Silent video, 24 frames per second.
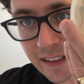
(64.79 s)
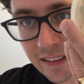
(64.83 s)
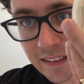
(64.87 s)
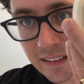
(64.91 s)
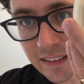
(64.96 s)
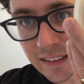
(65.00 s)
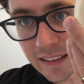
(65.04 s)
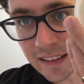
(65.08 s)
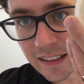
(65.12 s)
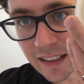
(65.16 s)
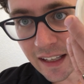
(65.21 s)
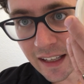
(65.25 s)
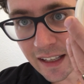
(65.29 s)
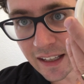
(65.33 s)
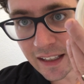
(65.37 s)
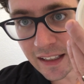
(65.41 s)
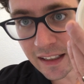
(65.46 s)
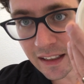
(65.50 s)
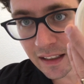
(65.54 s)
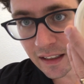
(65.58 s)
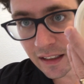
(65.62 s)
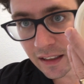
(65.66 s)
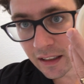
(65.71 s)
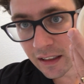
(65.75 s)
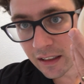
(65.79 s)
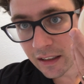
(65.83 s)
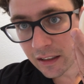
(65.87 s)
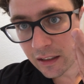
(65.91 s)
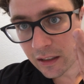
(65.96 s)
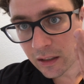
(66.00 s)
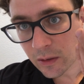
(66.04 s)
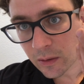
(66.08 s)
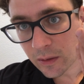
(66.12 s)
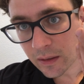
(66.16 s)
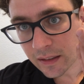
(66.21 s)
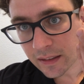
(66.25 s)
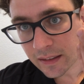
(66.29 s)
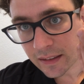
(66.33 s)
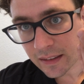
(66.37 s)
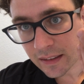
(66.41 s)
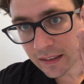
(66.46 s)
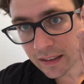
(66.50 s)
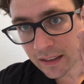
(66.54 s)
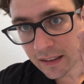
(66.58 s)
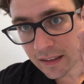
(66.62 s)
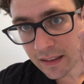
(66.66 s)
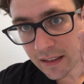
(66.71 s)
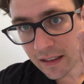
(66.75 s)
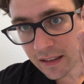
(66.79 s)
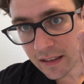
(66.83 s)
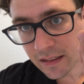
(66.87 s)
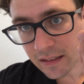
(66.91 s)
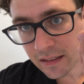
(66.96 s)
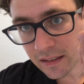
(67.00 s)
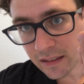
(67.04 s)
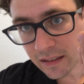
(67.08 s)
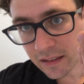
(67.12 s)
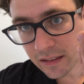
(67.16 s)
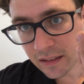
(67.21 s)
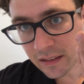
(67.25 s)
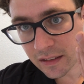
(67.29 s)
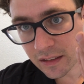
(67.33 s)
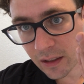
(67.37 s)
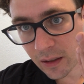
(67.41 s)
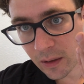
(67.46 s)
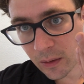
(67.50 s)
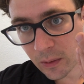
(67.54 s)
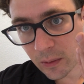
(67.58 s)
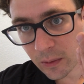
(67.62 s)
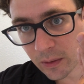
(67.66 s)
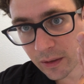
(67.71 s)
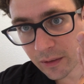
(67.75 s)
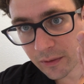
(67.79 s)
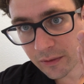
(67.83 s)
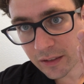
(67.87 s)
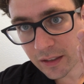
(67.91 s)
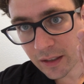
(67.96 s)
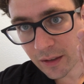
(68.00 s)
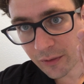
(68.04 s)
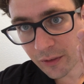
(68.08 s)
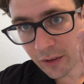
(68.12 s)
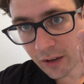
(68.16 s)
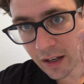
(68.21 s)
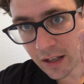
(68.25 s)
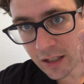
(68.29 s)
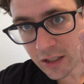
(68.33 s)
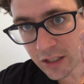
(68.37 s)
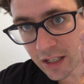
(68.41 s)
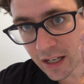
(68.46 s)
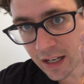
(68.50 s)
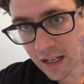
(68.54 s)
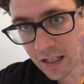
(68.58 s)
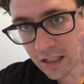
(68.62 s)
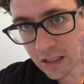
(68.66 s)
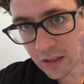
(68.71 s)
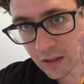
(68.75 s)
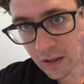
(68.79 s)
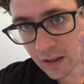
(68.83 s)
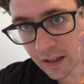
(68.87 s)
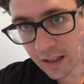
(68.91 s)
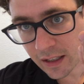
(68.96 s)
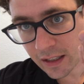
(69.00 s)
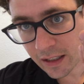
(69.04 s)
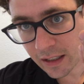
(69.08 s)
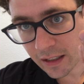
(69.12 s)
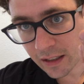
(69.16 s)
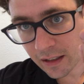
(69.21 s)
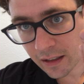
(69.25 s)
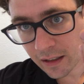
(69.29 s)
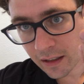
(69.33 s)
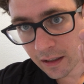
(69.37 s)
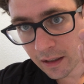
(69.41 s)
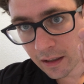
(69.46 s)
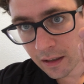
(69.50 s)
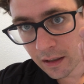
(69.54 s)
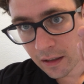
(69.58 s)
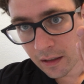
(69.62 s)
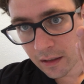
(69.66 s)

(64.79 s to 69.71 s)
C8, you can see this zone of differentiation right here.